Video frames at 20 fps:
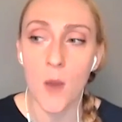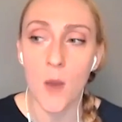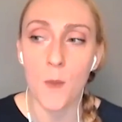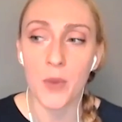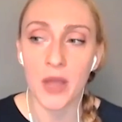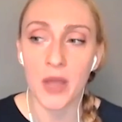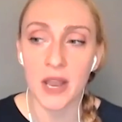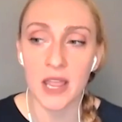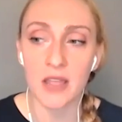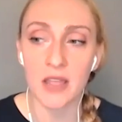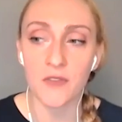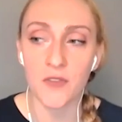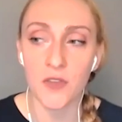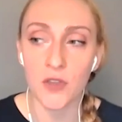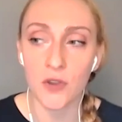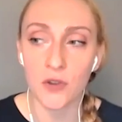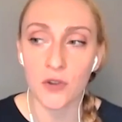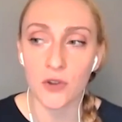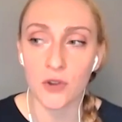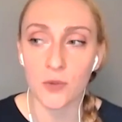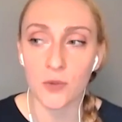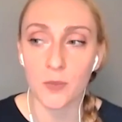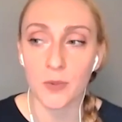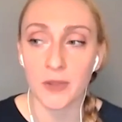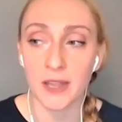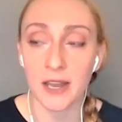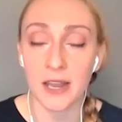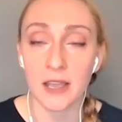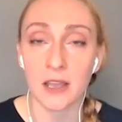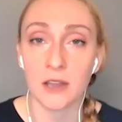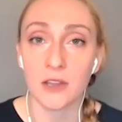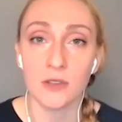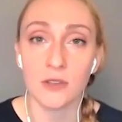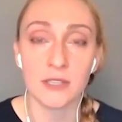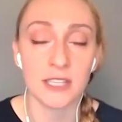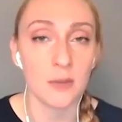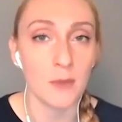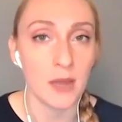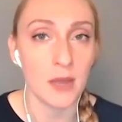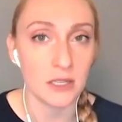But if you're planning on
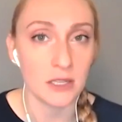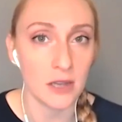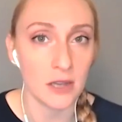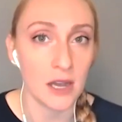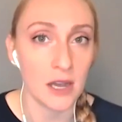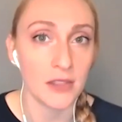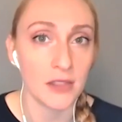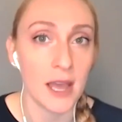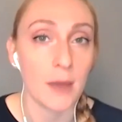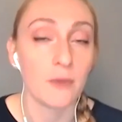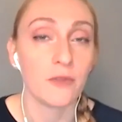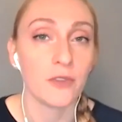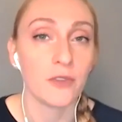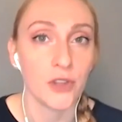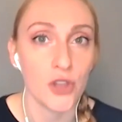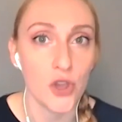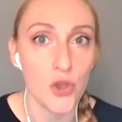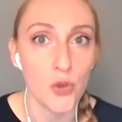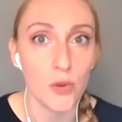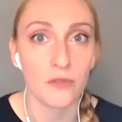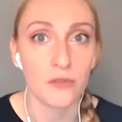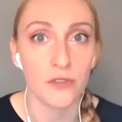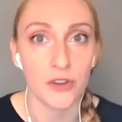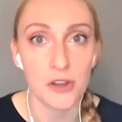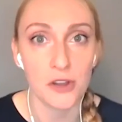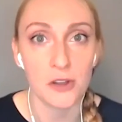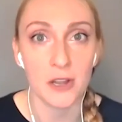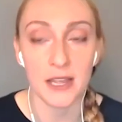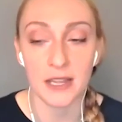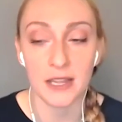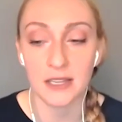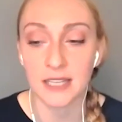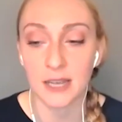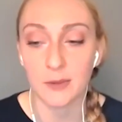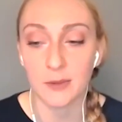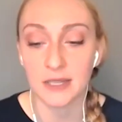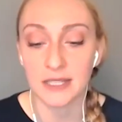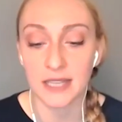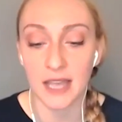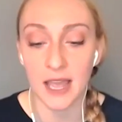using a mental health app for you or for your kids,
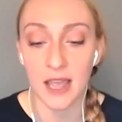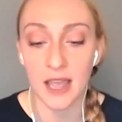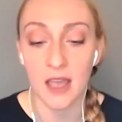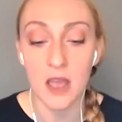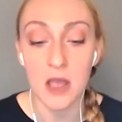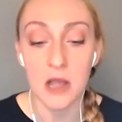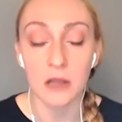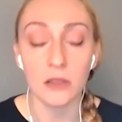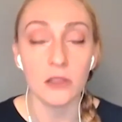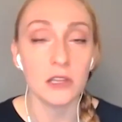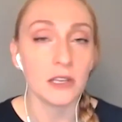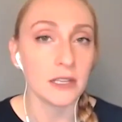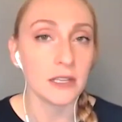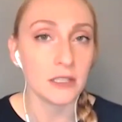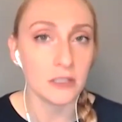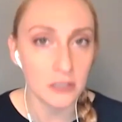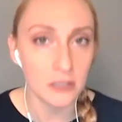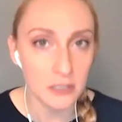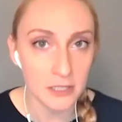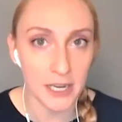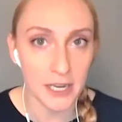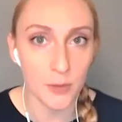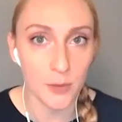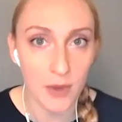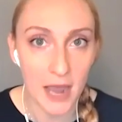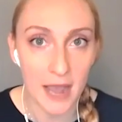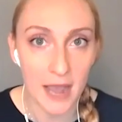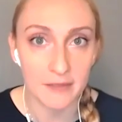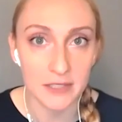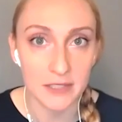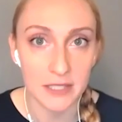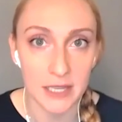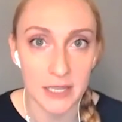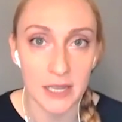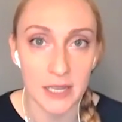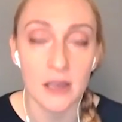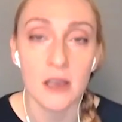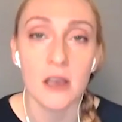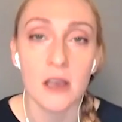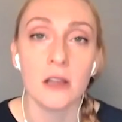I would say look into their data
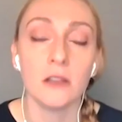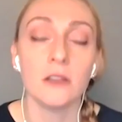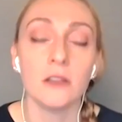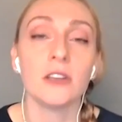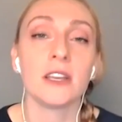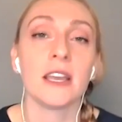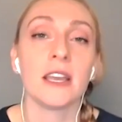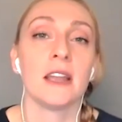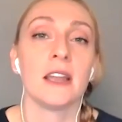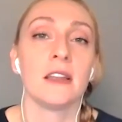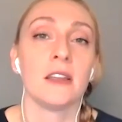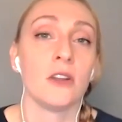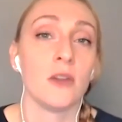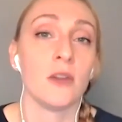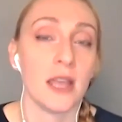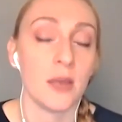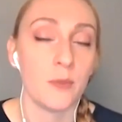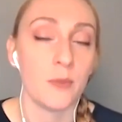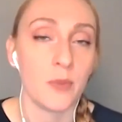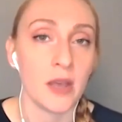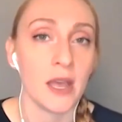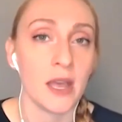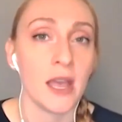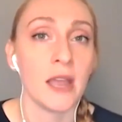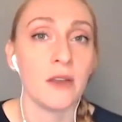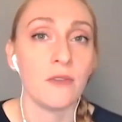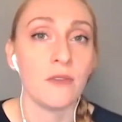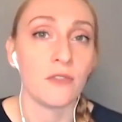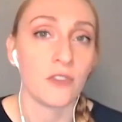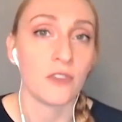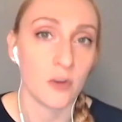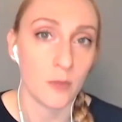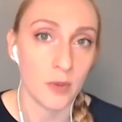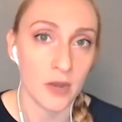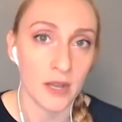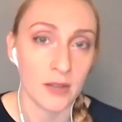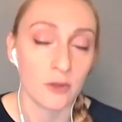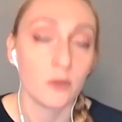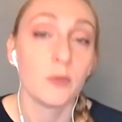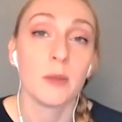privacy, look at, you know, HIPAA and
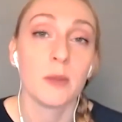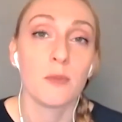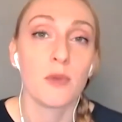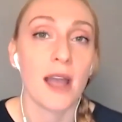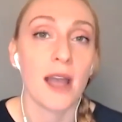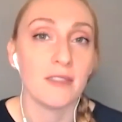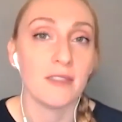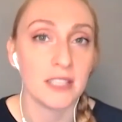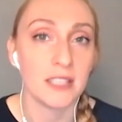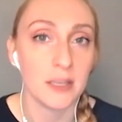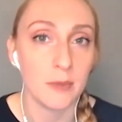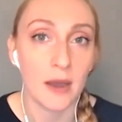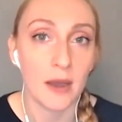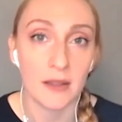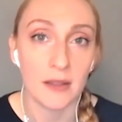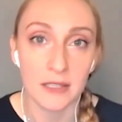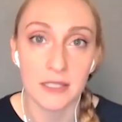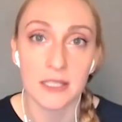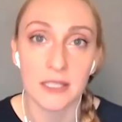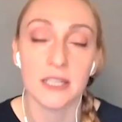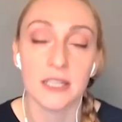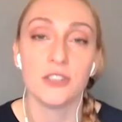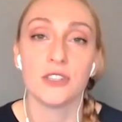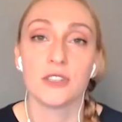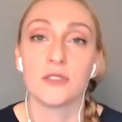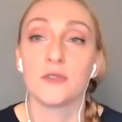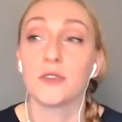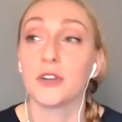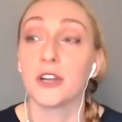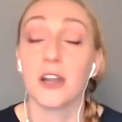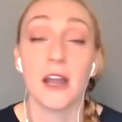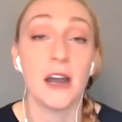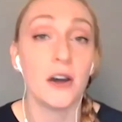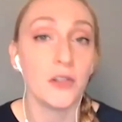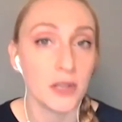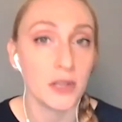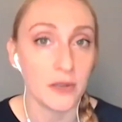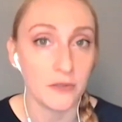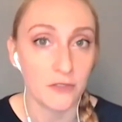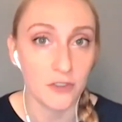FERPA. It would be privacy policy just for your
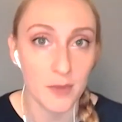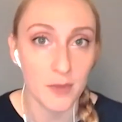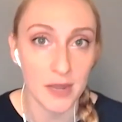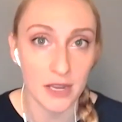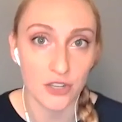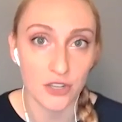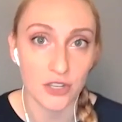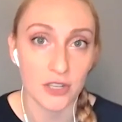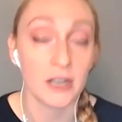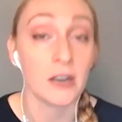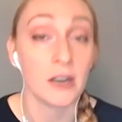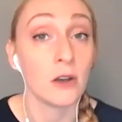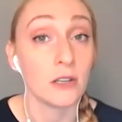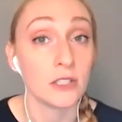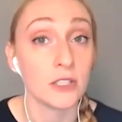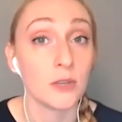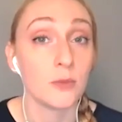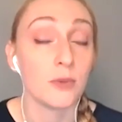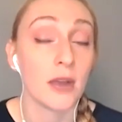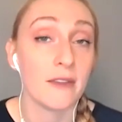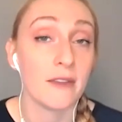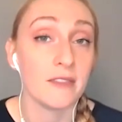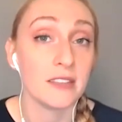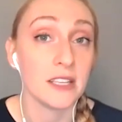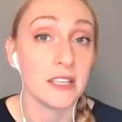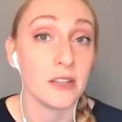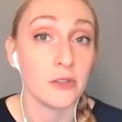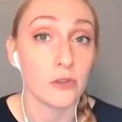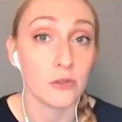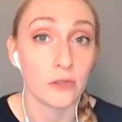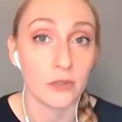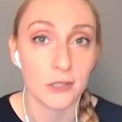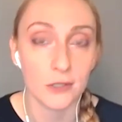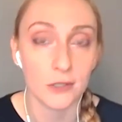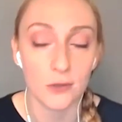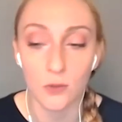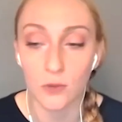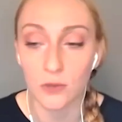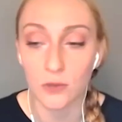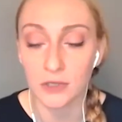health information and also privacy through the
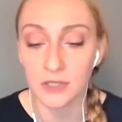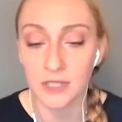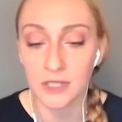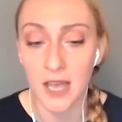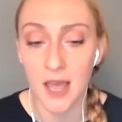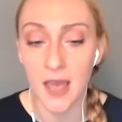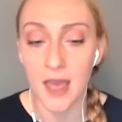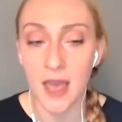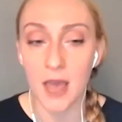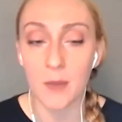schools.